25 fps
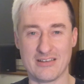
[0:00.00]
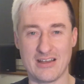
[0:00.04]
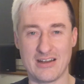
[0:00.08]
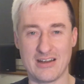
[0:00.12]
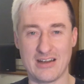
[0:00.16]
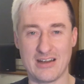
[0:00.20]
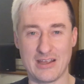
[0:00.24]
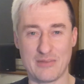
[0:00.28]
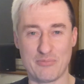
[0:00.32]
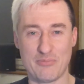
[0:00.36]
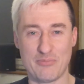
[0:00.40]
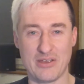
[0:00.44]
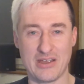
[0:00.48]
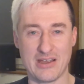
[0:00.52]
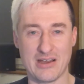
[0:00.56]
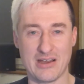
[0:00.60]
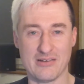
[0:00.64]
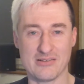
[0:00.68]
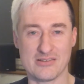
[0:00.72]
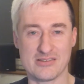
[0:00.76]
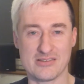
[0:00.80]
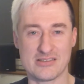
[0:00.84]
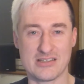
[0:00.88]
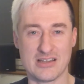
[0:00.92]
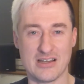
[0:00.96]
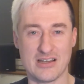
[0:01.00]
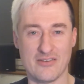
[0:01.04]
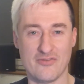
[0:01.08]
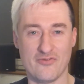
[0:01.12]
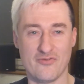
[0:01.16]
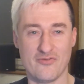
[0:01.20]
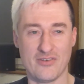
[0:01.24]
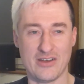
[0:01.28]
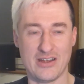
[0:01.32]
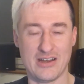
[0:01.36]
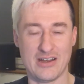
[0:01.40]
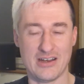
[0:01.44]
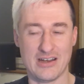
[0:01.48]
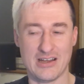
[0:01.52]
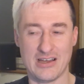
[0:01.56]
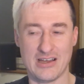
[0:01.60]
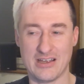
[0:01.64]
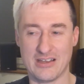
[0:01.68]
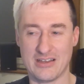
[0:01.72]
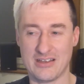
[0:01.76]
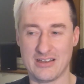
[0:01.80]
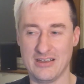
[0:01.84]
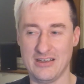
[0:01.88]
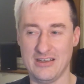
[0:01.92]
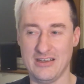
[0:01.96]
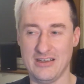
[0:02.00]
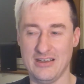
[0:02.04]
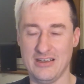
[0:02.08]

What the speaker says: and like pick out stuff and like